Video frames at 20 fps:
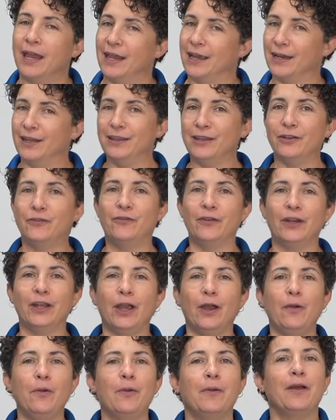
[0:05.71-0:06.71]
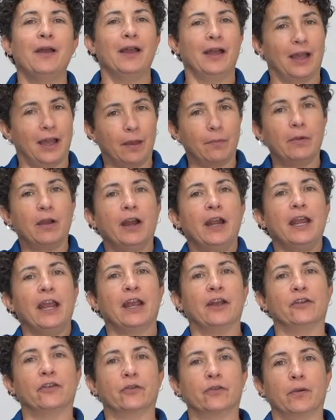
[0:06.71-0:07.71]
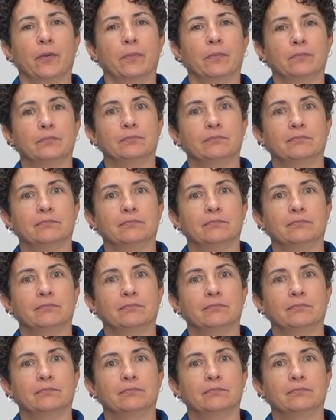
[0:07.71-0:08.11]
And in this video, I'm going to answer them.